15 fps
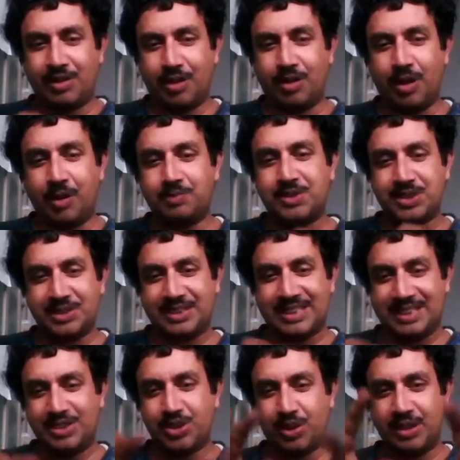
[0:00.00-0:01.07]
options
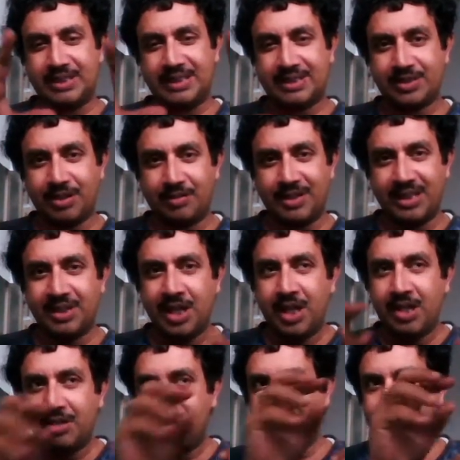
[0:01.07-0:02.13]
and choices cover it.
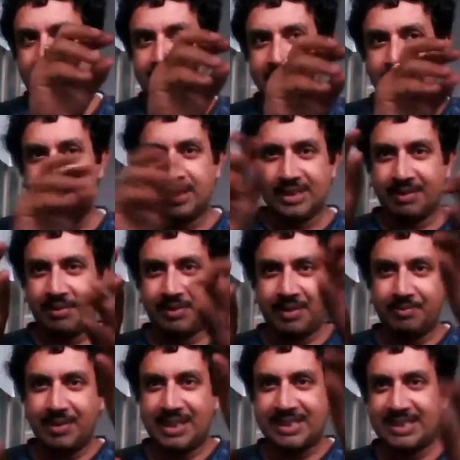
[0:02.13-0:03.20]
You'll find some of
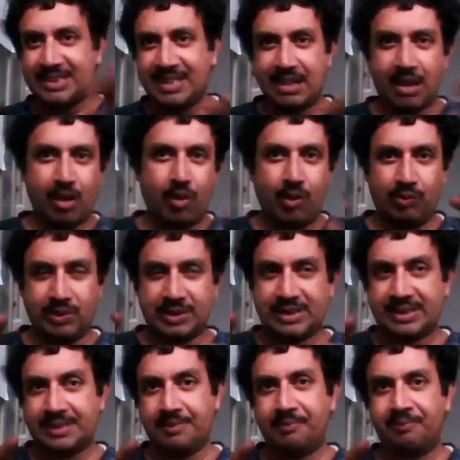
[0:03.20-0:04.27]
the places there are
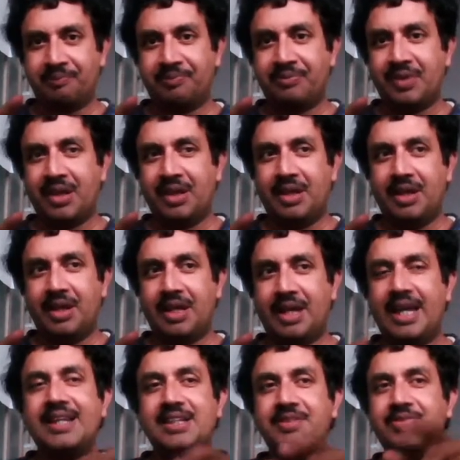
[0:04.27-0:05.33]
holes,
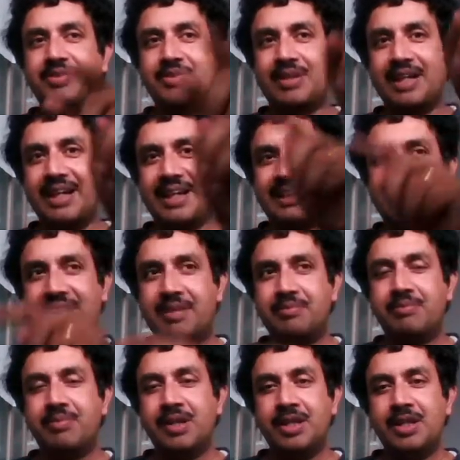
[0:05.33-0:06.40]
and if you connect
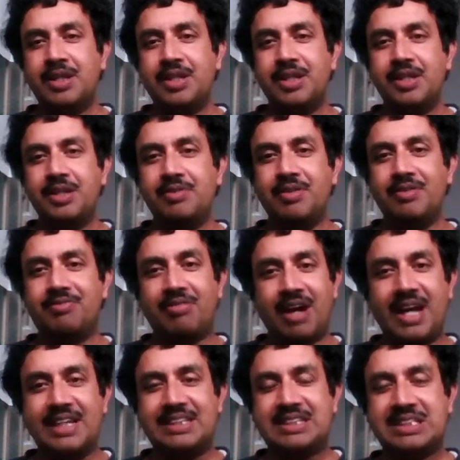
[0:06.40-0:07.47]
them, you will
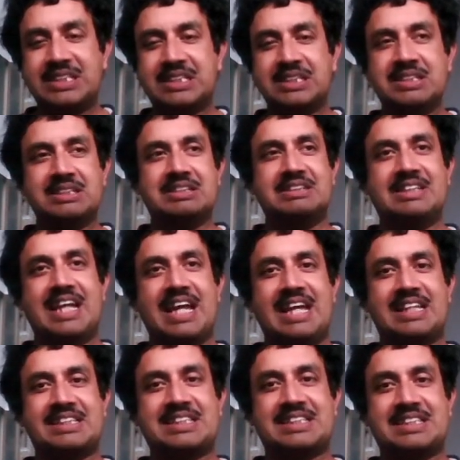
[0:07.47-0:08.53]
find
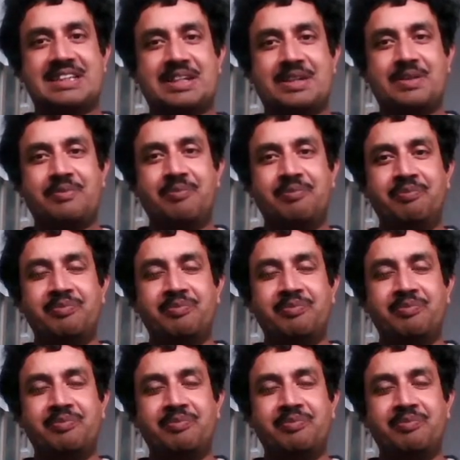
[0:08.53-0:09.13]
that the